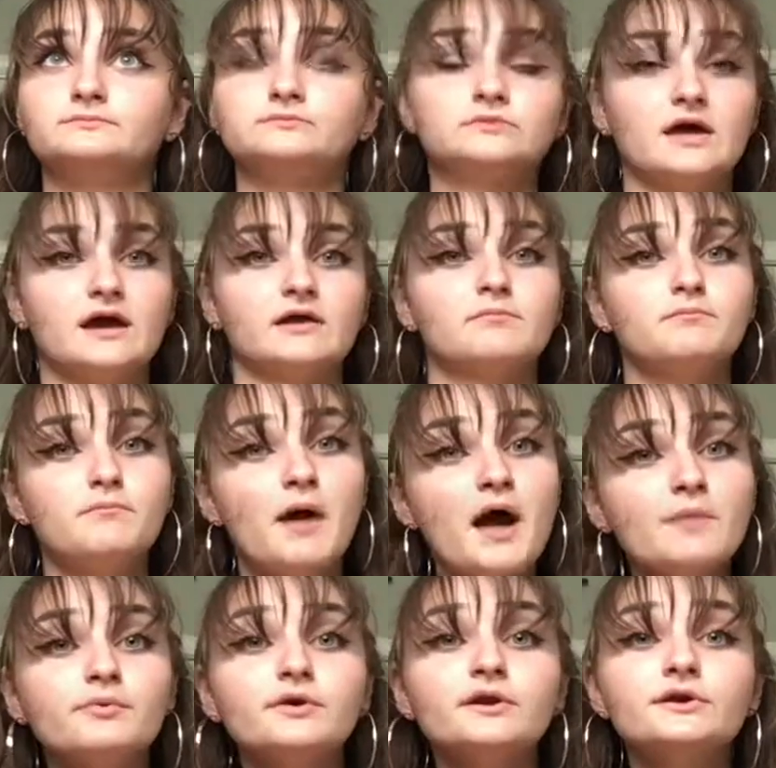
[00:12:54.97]
like, pet
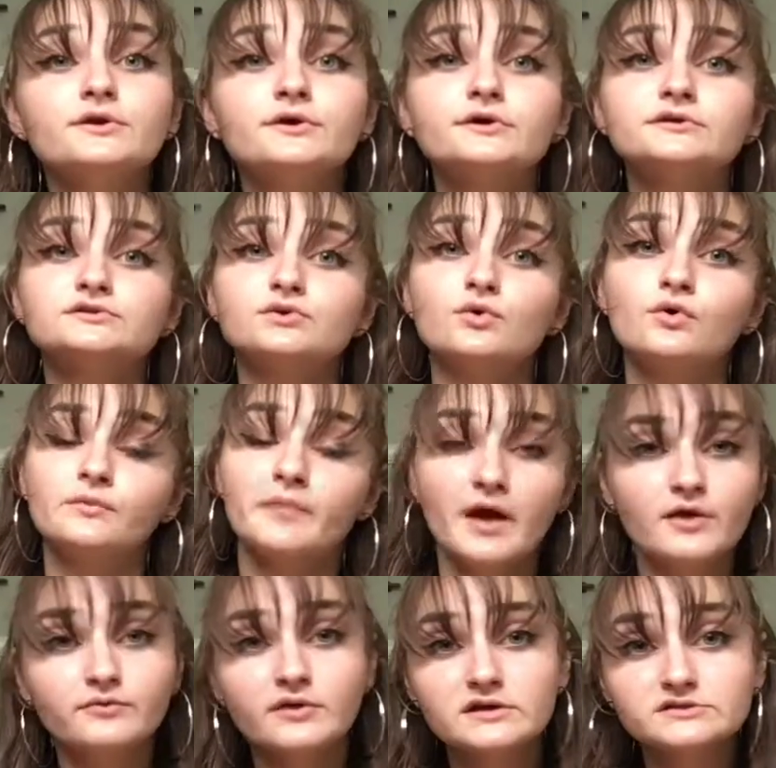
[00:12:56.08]
breeders or pet
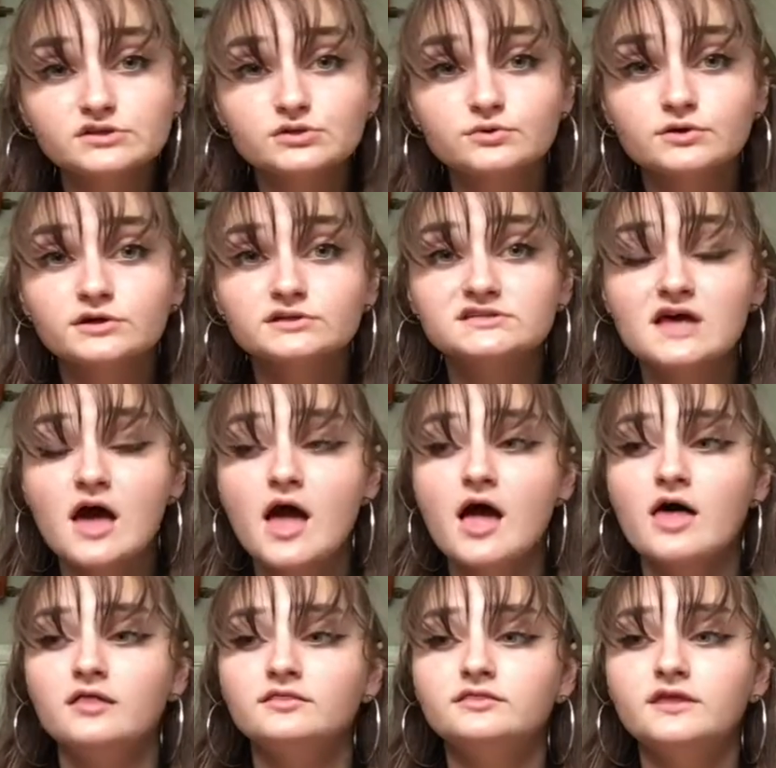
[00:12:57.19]
rescuers
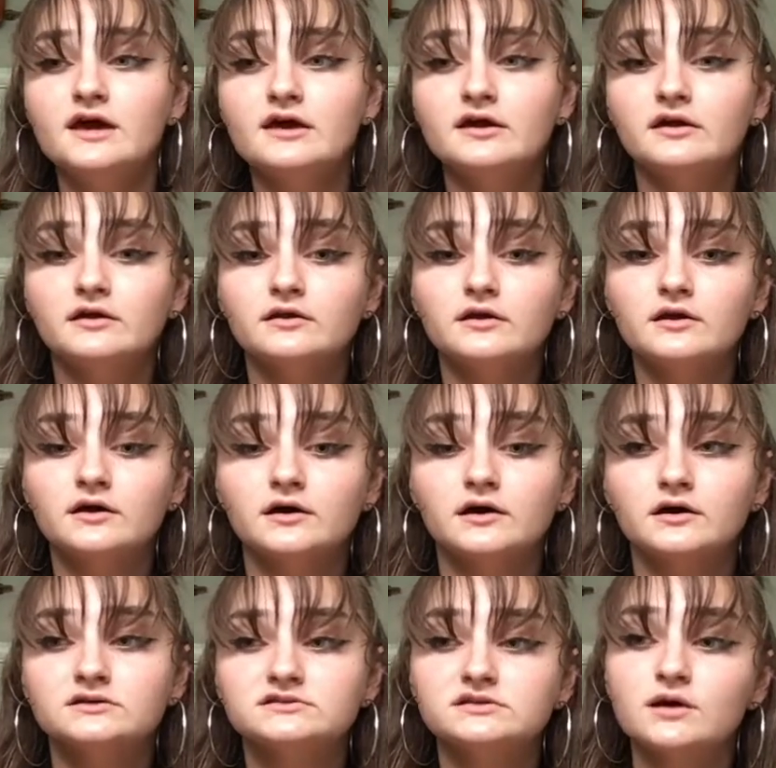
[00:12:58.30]
than
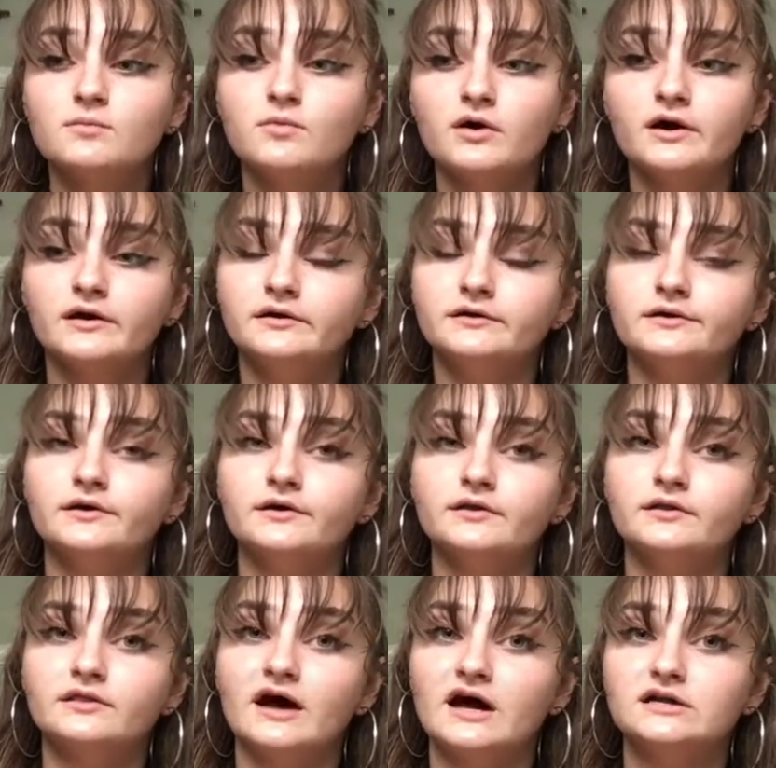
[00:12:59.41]
someone
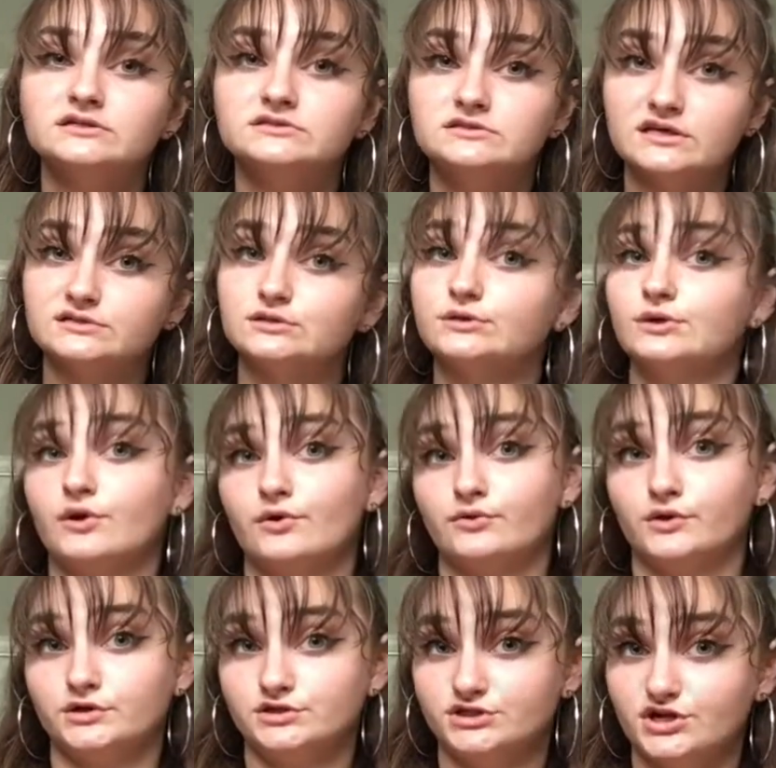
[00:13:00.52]
that doesn't know
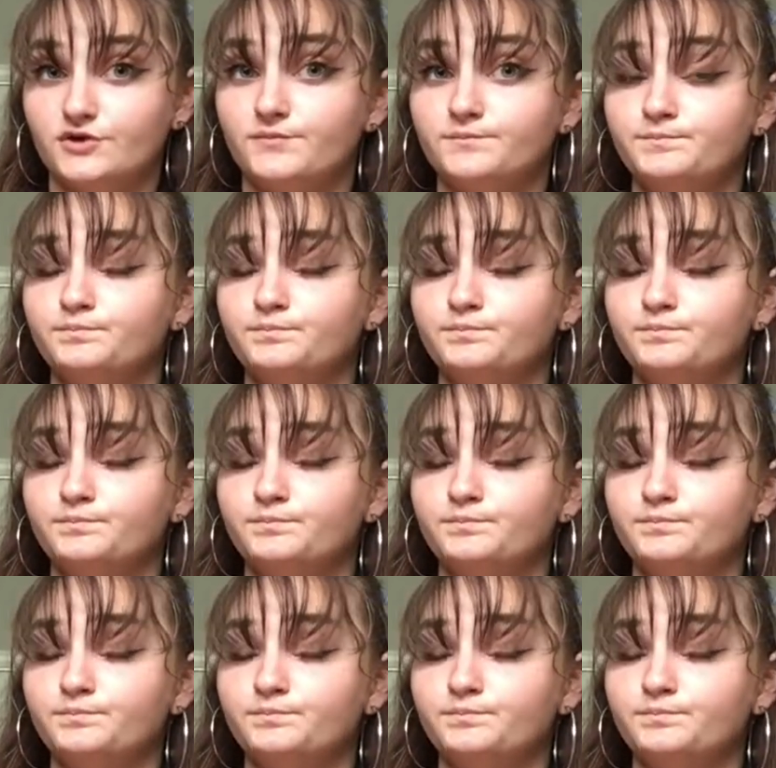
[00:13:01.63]
their shit.